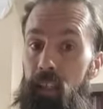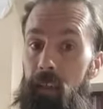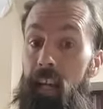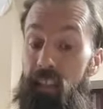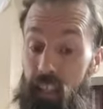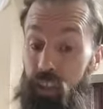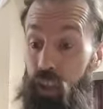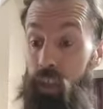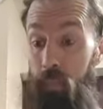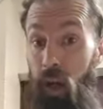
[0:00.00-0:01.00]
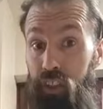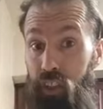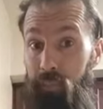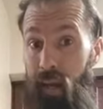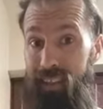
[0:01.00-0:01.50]
Unless you're sponsored
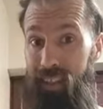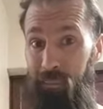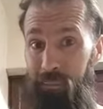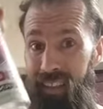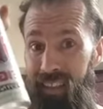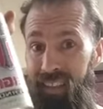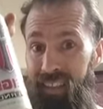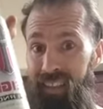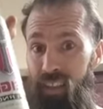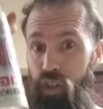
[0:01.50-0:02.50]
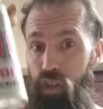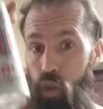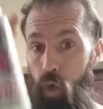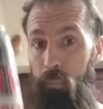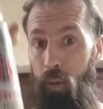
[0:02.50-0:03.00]
by them,
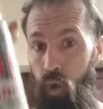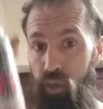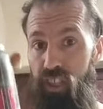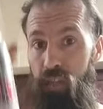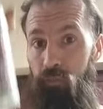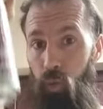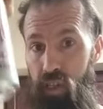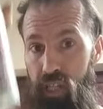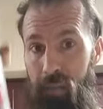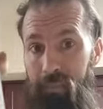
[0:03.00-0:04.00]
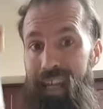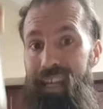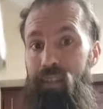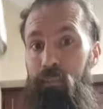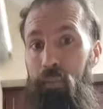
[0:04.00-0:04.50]
you posting for them
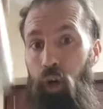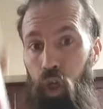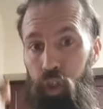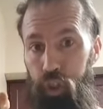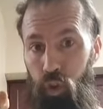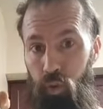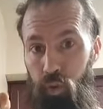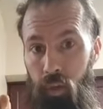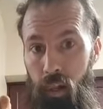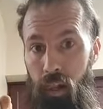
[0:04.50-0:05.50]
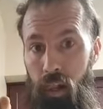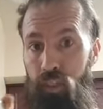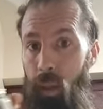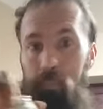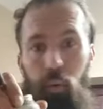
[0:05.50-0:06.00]
is personal. The
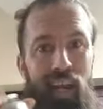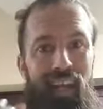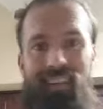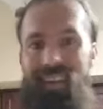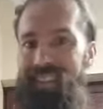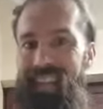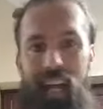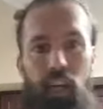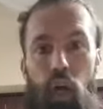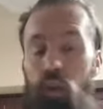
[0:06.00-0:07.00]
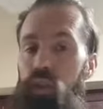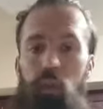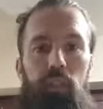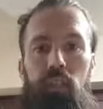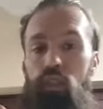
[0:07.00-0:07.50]
brand does not know. So
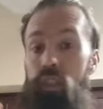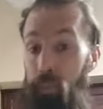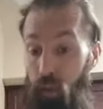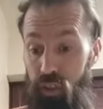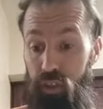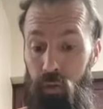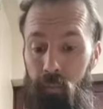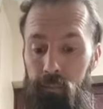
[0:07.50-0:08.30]
it's personal.